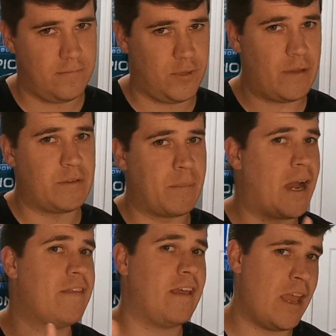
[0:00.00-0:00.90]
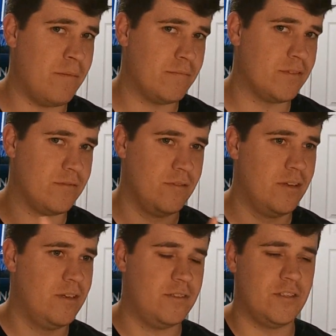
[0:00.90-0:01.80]
You have to buy the games
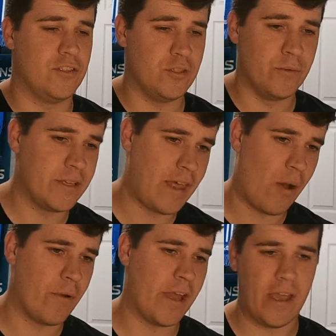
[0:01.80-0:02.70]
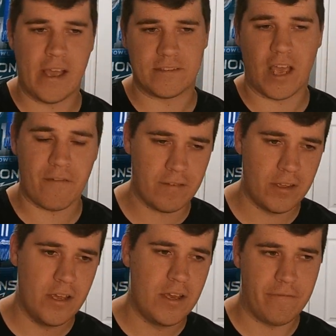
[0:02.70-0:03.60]
to do it that way, as I've
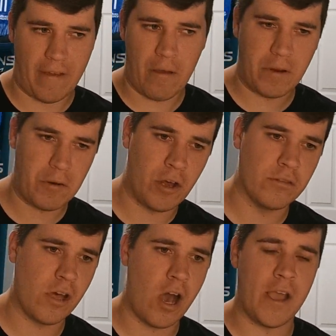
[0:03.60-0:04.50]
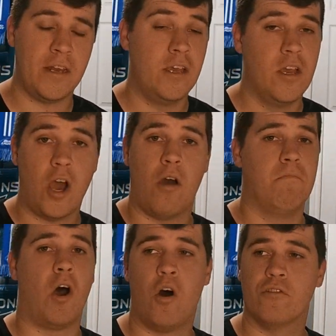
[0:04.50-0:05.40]
found out online.
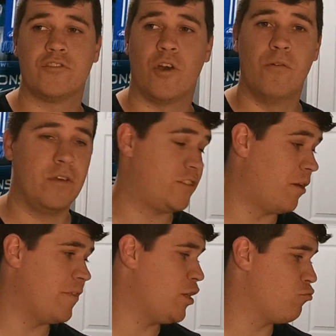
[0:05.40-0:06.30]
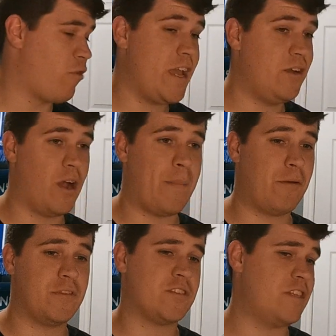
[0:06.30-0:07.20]
Also, something great
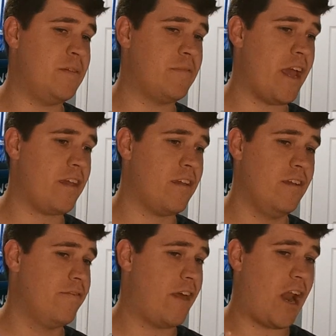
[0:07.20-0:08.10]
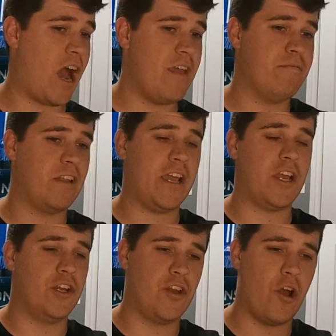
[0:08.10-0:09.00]
about the Steam Deck that I'm
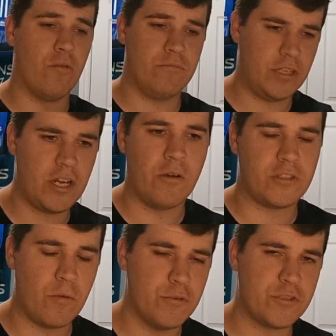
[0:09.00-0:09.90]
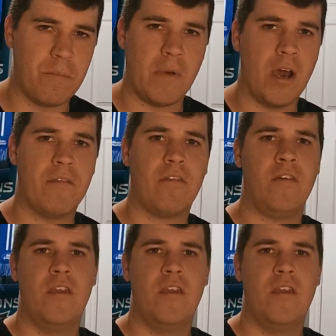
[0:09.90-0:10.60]
like, no, it's almost a month.